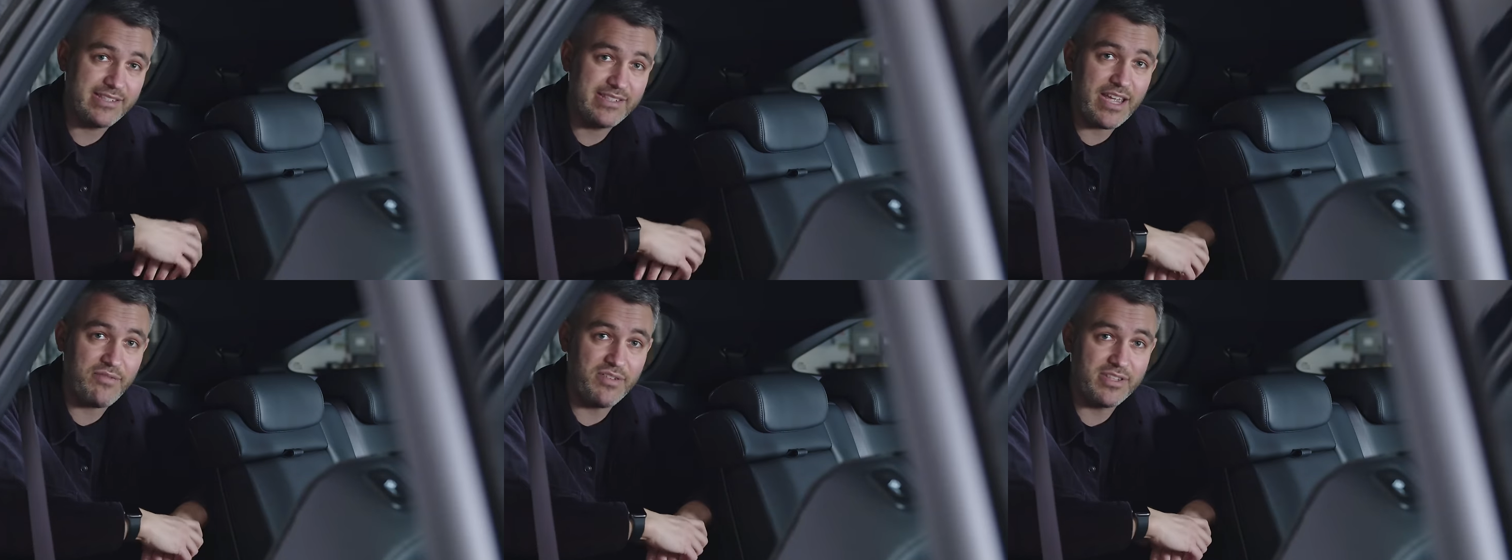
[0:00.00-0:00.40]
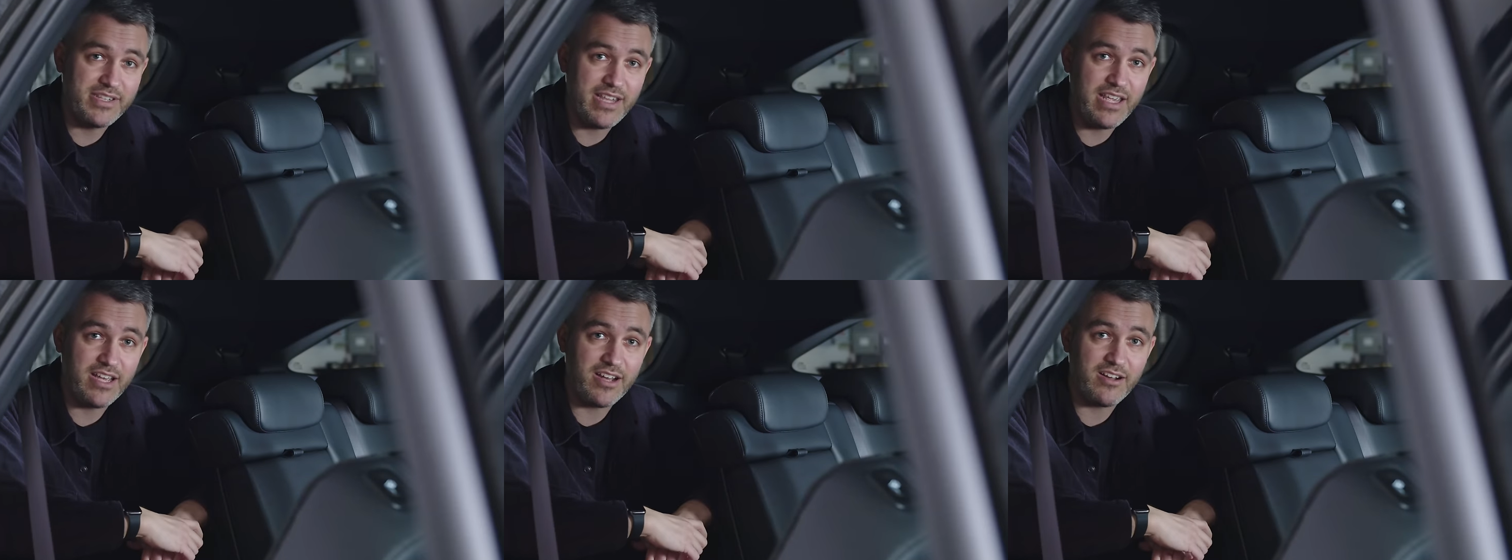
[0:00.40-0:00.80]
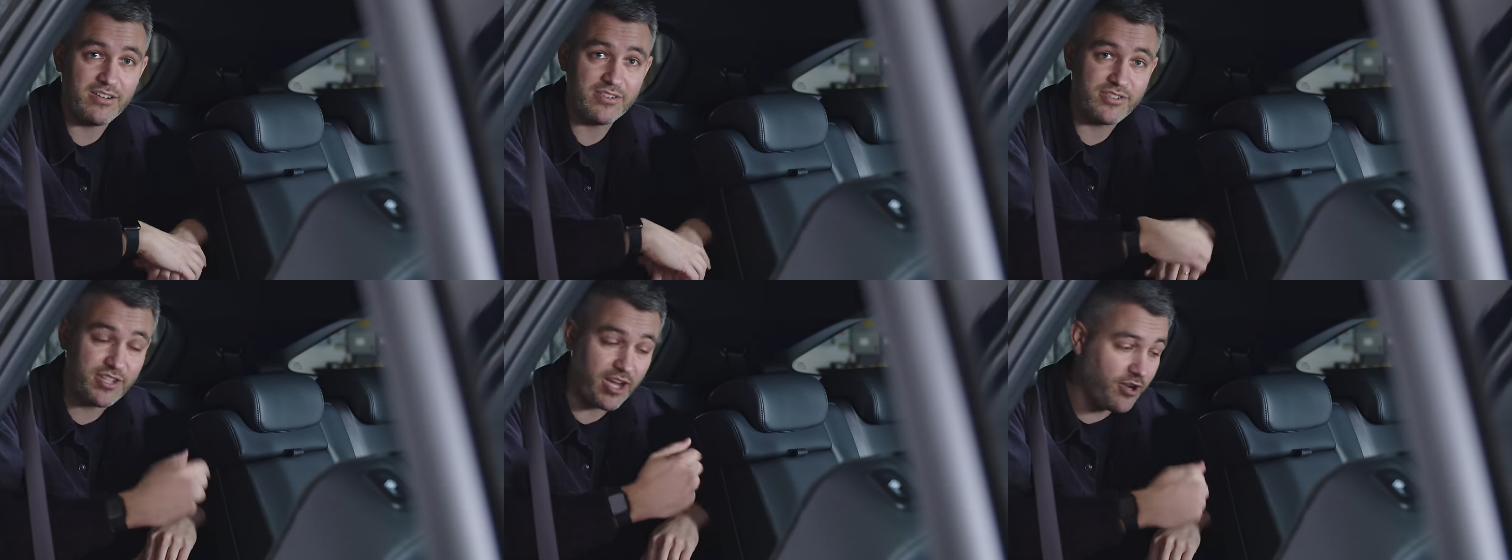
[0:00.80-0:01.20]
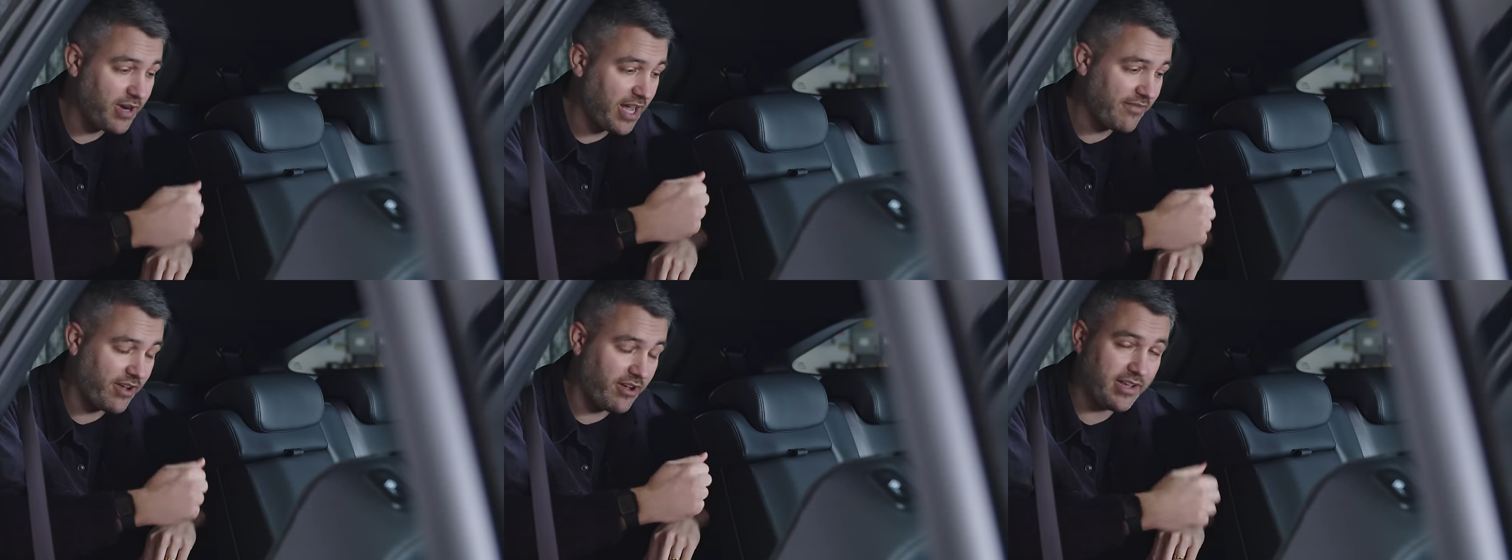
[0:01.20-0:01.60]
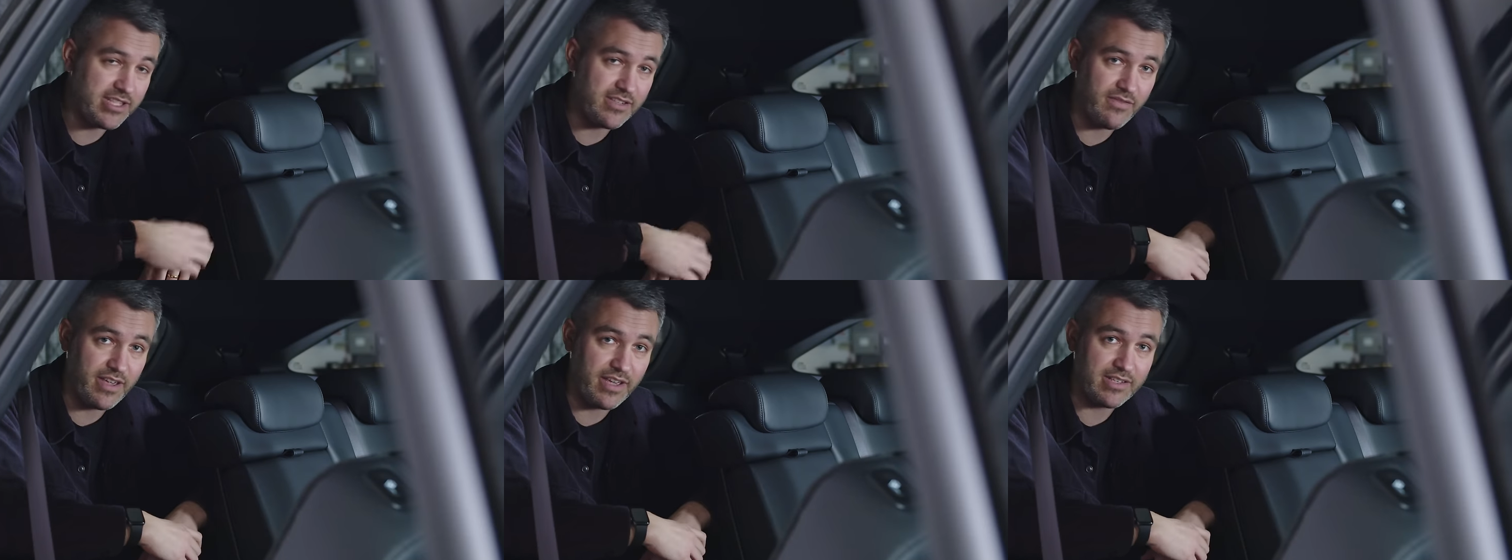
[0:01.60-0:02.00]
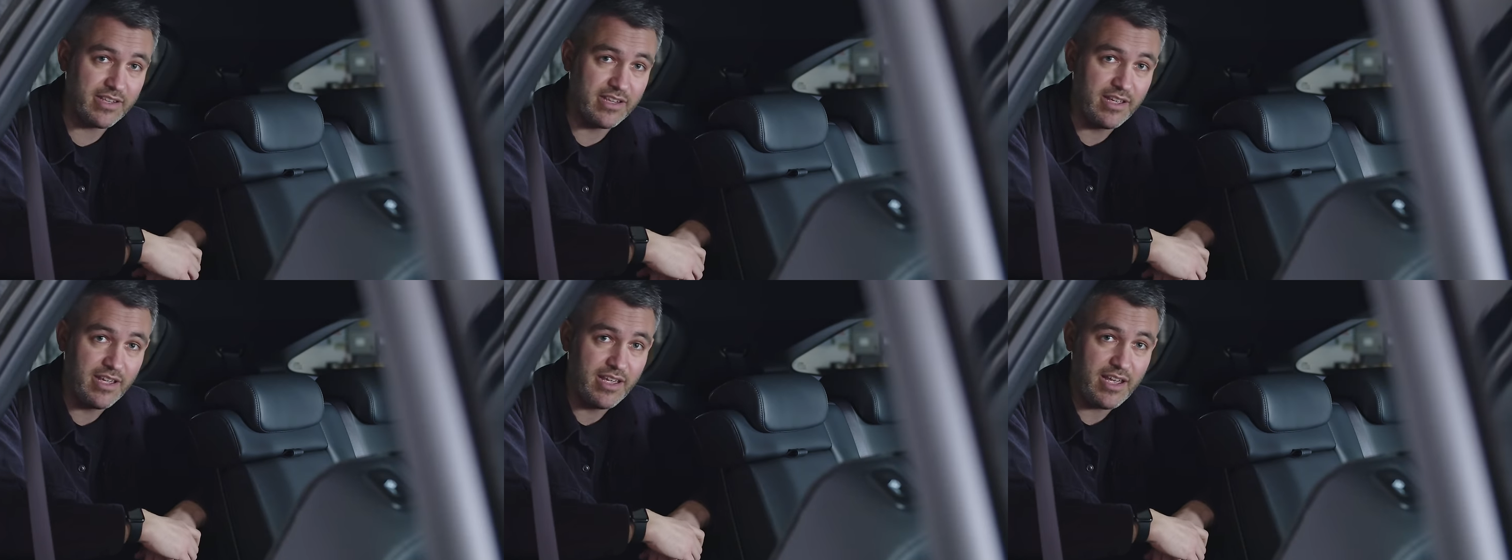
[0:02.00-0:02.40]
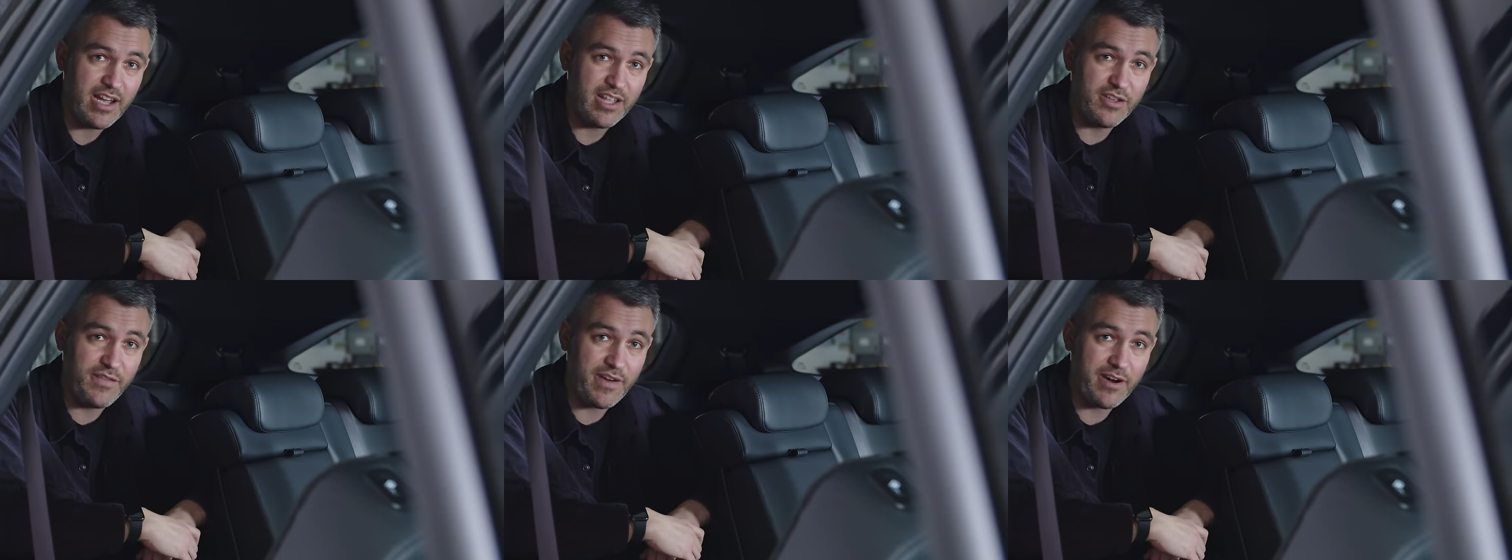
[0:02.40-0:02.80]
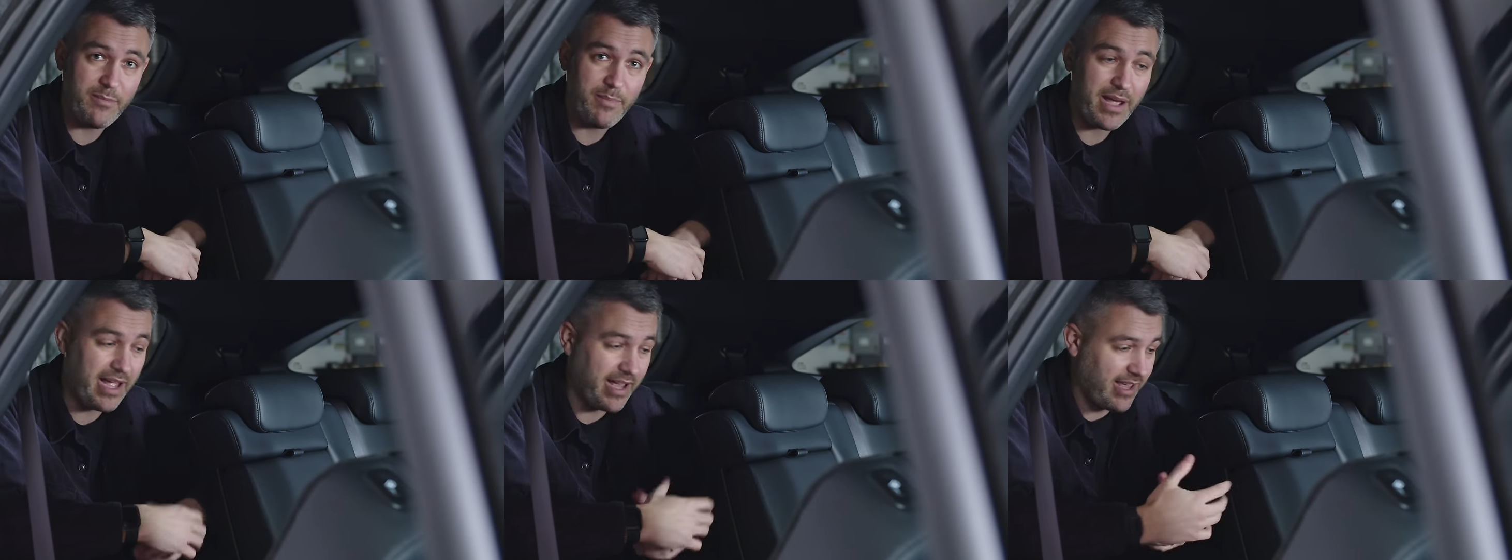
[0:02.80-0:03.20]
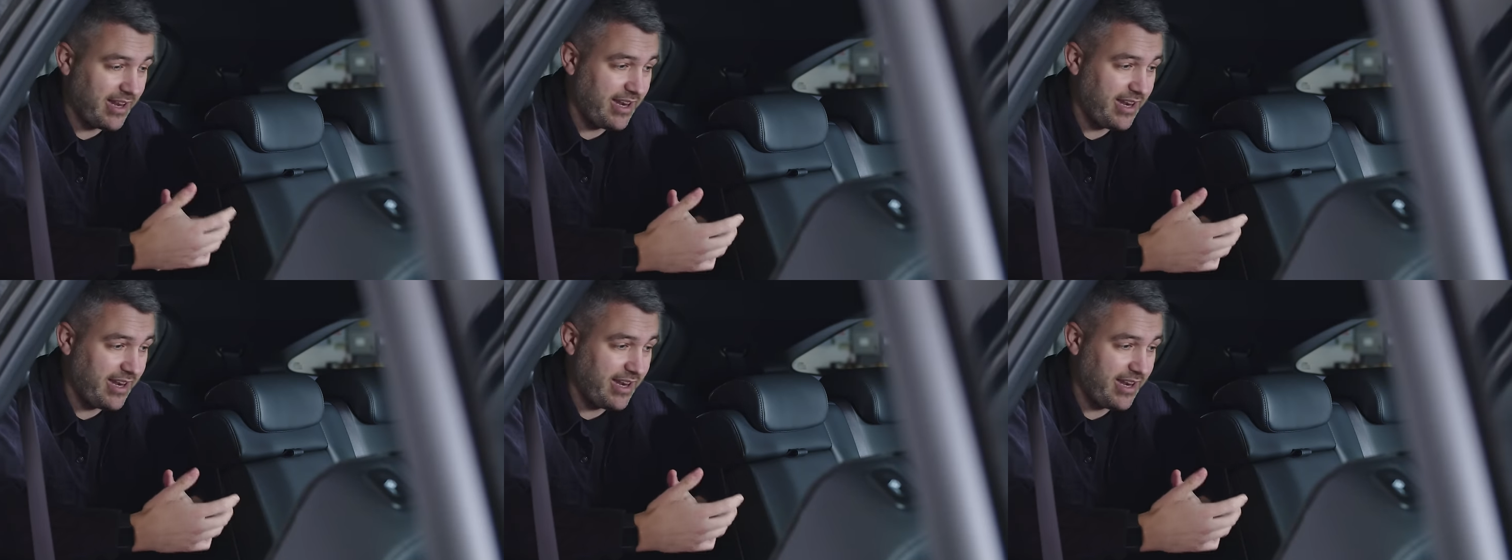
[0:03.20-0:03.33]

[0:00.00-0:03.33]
seven seat cars don't have Isofix at the very back.